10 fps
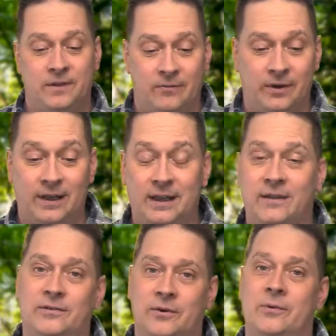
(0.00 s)
really
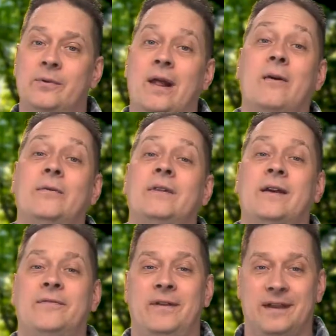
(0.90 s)
is to root out the
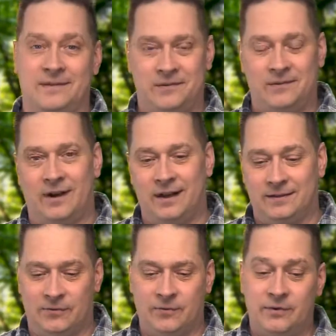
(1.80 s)
offense, right?
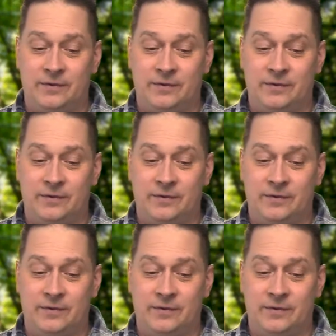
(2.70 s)
To root